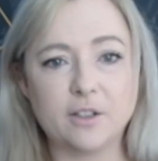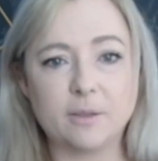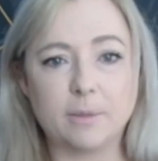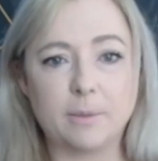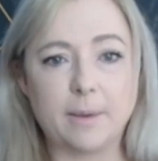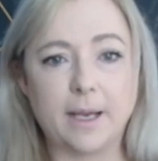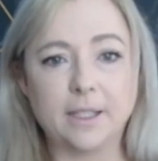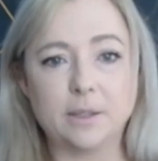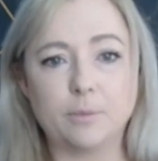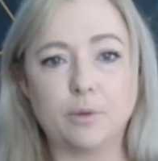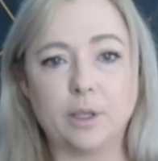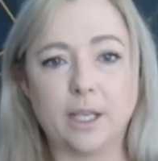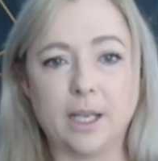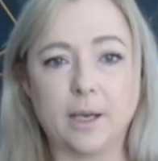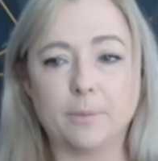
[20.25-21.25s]
I'll be back to
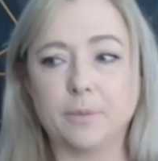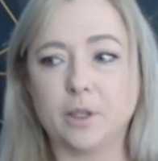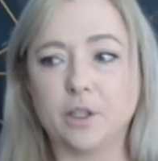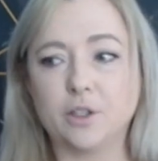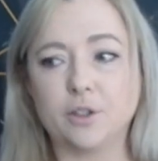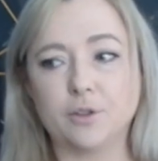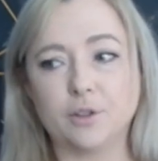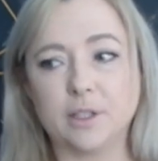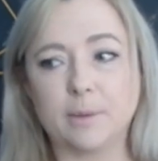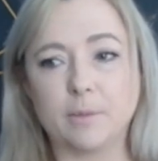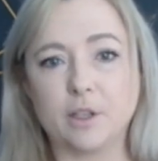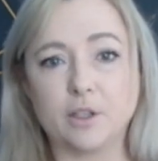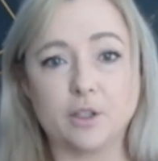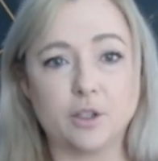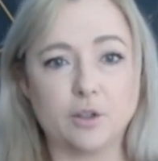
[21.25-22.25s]
putting up some of
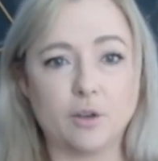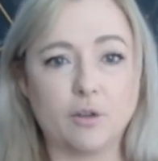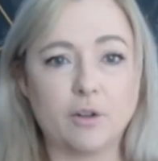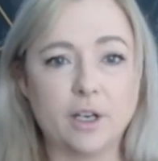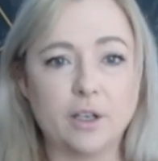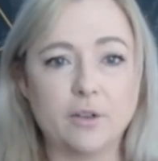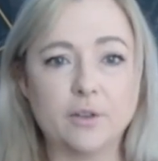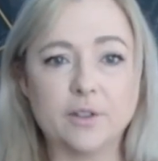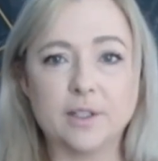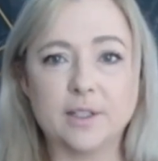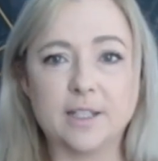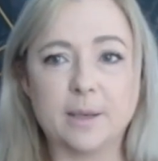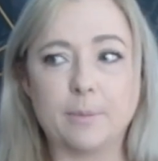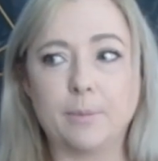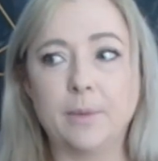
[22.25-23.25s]
the tutorials and
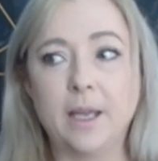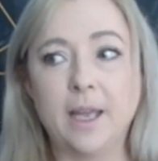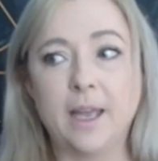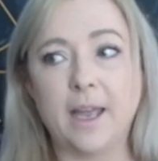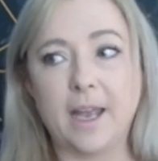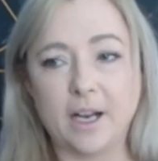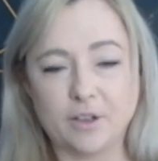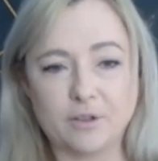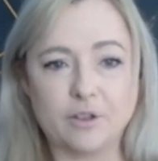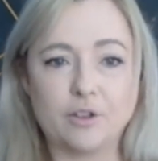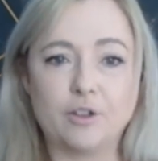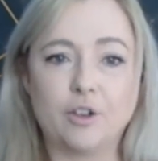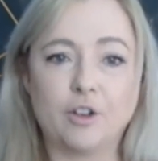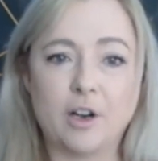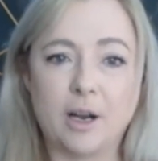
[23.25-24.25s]
some extra
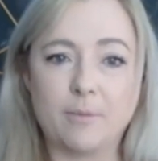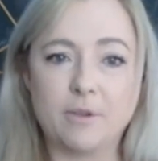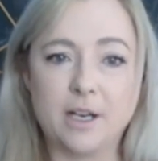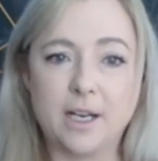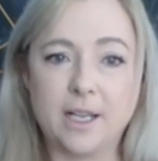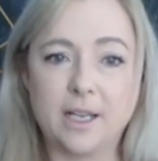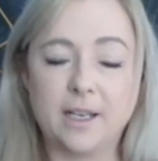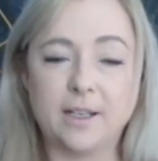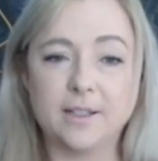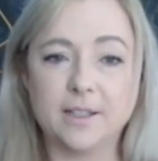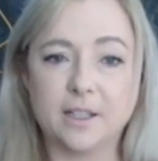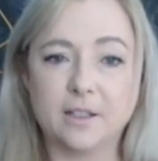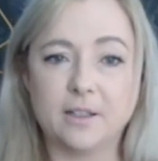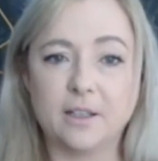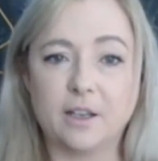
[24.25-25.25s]
true crime readings
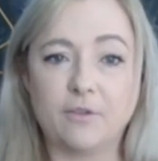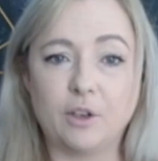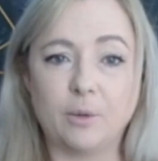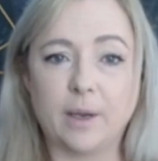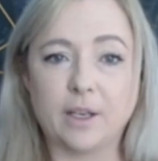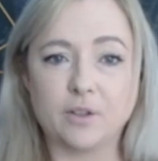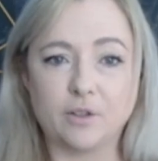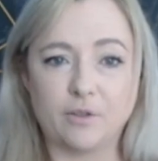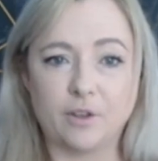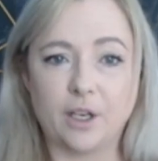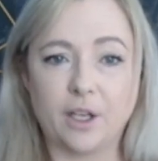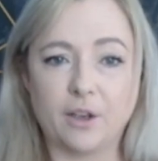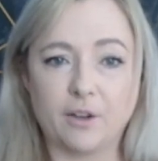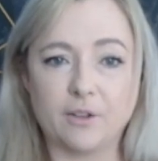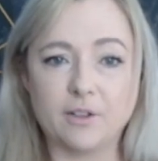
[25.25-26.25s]
and a few extra
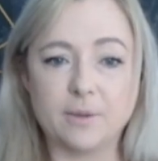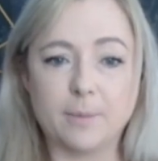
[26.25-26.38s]
videos.